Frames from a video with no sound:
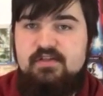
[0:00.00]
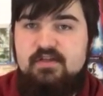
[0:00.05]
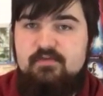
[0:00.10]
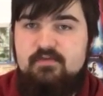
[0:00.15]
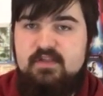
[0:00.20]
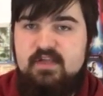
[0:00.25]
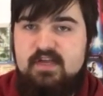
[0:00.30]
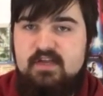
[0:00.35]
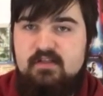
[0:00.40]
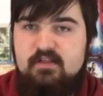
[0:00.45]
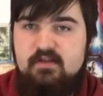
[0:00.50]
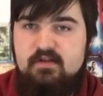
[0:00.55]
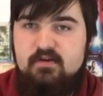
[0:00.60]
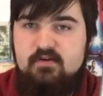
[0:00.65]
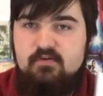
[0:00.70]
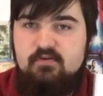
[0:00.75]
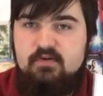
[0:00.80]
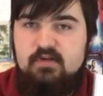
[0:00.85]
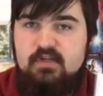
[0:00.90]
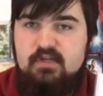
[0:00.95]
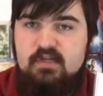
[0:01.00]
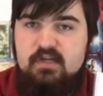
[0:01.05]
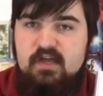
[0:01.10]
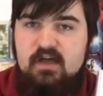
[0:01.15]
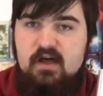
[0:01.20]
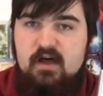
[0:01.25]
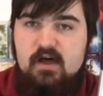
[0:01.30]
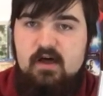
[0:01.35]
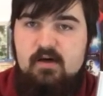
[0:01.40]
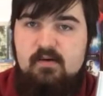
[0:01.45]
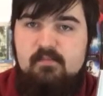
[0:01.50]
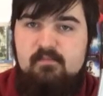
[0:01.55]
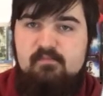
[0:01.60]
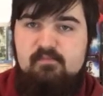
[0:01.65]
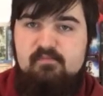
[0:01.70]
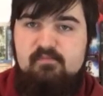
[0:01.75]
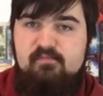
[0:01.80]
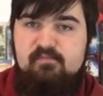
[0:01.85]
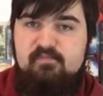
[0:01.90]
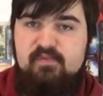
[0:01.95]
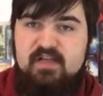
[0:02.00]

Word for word: It was like a little um,